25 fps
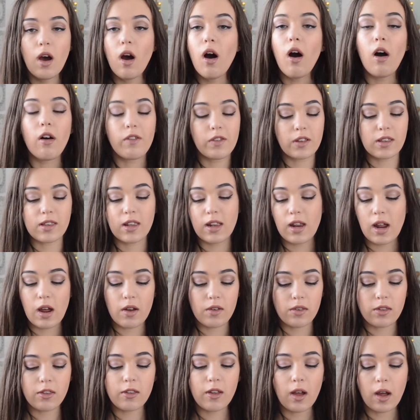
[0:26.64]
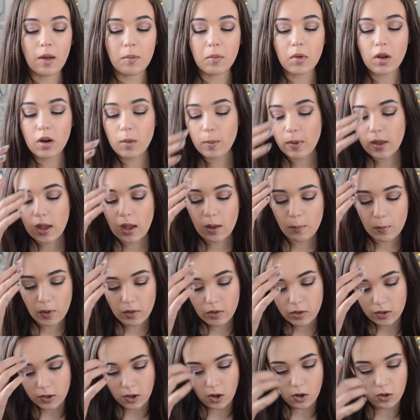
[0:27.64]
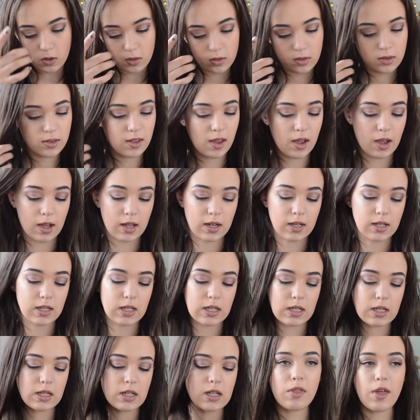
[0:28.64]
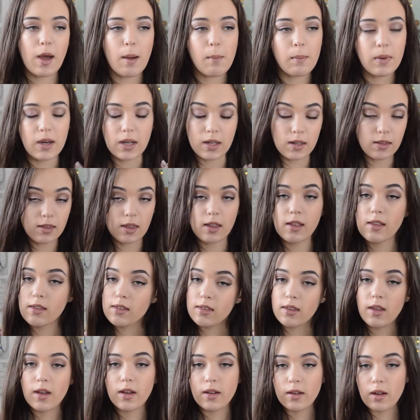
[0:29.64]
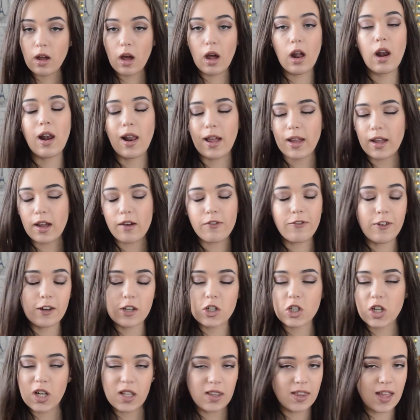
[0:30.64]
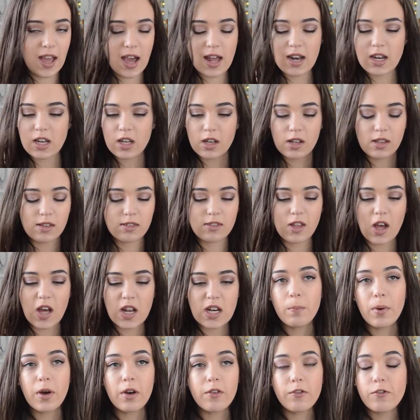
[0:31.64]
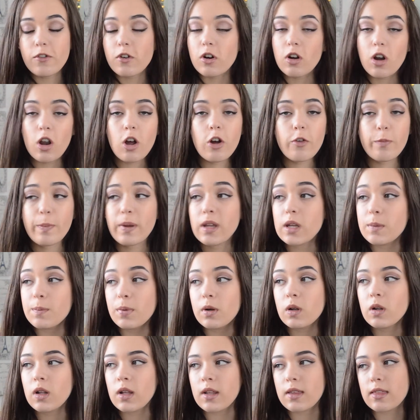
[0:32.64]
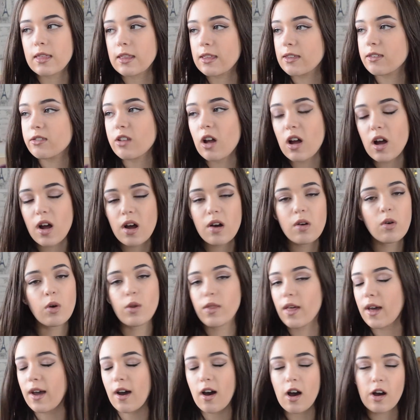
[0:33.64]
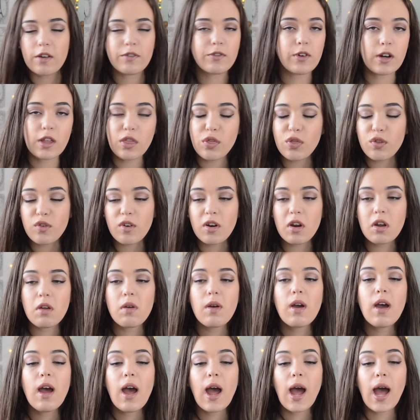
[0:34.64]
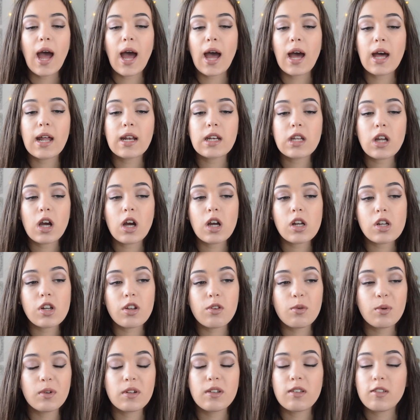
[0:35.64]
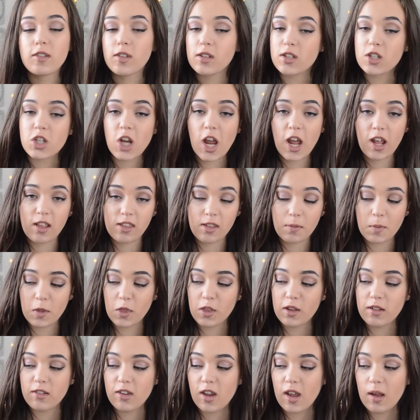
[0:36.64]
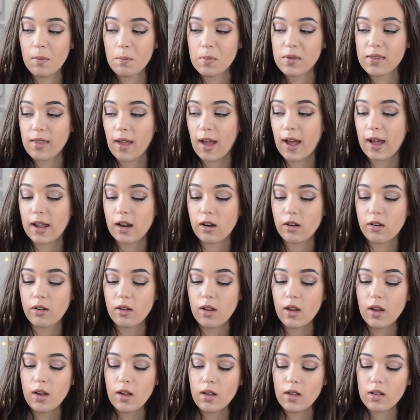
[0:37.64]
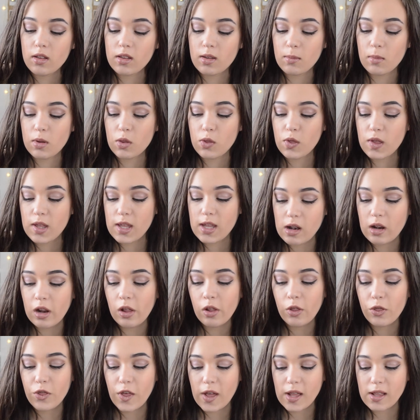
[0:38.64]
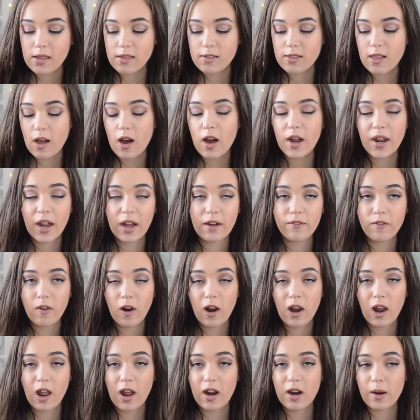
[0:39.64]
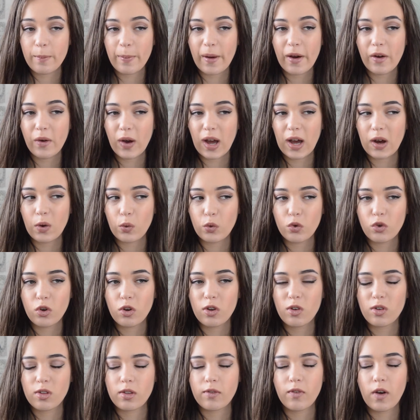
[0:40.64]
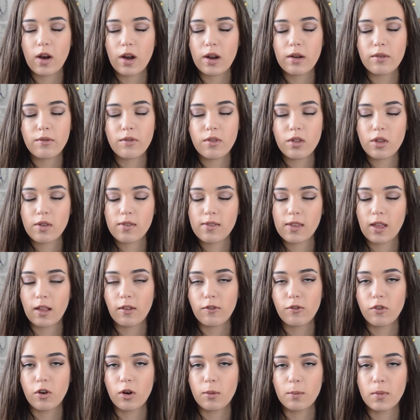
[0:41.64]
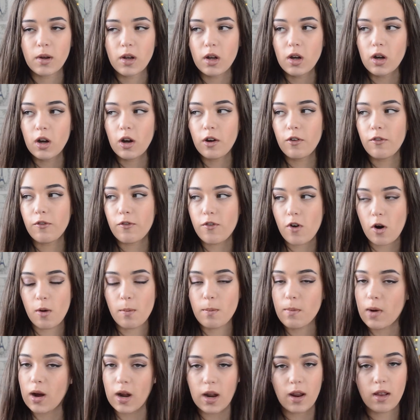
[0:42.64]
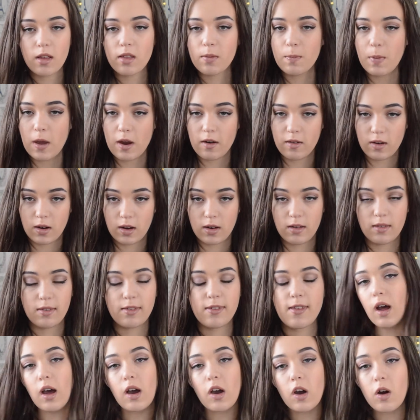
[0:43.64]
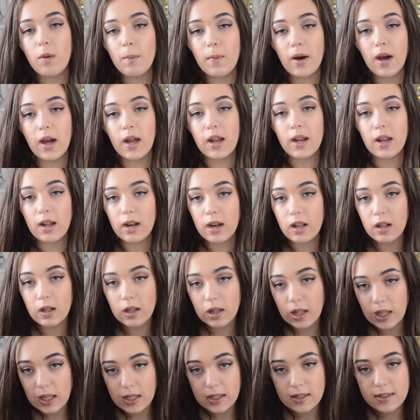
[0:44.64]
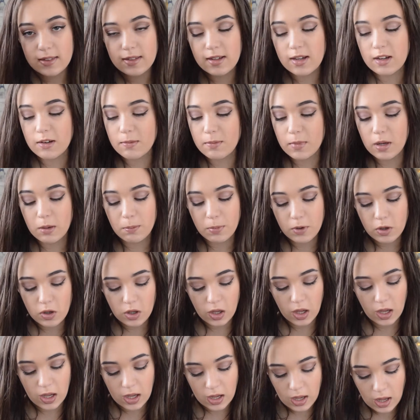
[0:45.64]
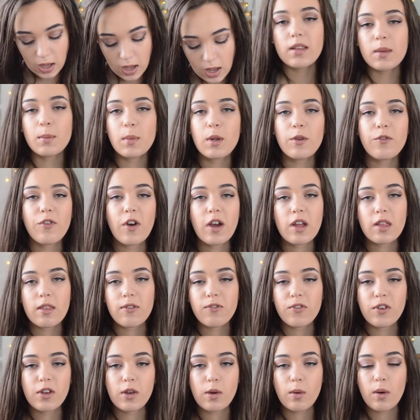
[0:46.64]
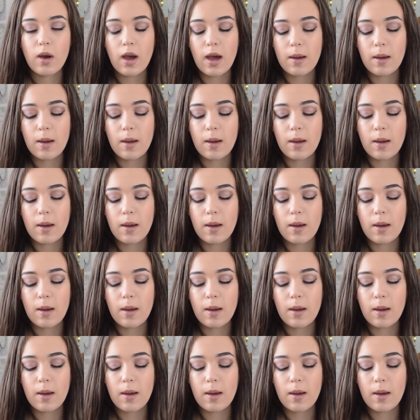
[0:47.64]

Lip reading: obviously I'm going to be getting my results, and that means it's like officially the end and it's done. But for a lot of people it's the start or they're halfway through, and I just wanted to share some of the tips and some of the little things that I have learned about how to survive sixth form from my experience. I got my little list in my book here. Some of the first few